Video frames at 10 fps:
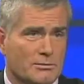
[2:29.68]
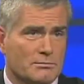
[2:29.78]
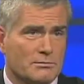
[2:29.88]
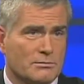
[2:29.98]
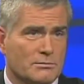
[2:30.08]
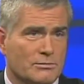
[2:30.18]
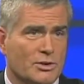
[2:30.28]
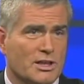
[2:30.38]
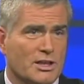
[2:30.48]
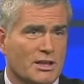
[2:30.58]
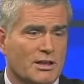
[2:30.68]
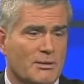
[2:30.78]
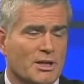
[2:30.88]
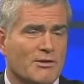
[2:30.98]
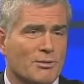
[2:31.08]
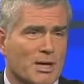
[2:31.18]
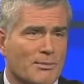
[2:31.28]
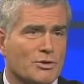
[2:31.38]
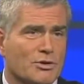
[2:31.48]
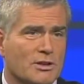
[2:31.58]
them what they need, I'm going to give them an
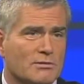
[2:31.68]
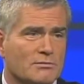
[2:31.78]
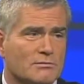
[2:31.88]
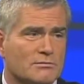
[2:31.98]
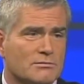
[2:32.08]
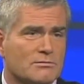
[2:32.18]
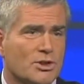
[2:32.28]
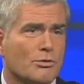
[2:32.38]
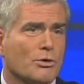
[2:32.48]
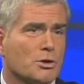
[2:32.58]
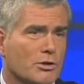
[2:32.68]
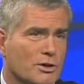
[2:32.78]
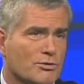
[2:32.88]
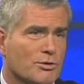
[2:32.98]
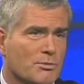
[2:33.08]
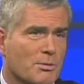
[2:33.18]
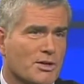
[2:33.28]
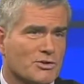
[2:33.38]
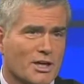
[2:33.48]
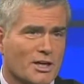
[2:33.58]
opportunity to grow curious with me by
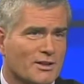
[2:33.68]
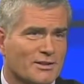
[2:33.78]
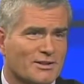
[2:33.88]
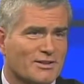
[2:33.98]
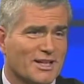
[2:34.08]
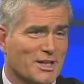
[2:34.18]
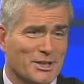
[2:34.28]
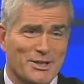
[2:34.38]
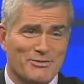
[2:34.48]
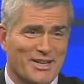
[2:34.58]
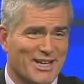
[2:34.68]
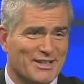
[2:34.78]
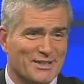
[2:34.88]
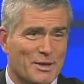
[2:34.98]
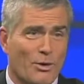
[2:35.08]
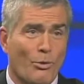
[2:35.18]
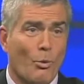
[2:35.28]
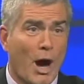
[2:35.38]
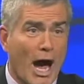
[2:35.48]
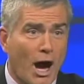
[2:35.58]
saying, I love that.
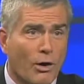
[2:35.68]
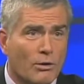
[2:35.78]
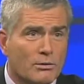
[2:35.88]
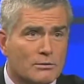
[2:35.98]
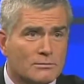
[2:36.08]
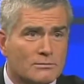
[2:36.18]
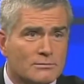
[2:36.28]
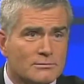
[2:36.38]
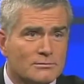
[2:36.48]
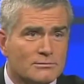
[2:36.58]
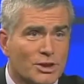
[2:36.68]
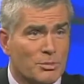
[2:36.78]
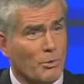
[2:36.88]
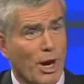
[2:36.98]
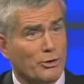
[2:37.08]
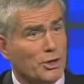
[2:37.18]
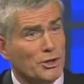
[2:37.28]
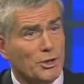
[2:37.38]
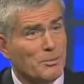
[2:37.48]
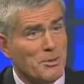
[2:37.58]
Wow. Could be wow good
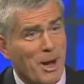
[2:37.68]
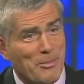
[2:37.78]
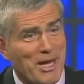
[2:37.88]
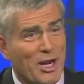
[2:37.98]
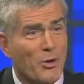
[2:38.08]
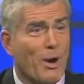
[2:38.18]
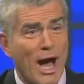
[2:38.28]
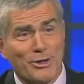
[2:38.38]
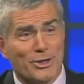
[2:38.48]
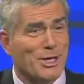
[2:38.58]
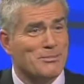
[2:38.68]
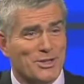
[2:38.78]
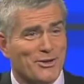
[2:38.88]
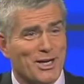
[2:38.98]
or it could be wow bad. Wow, your gums are great.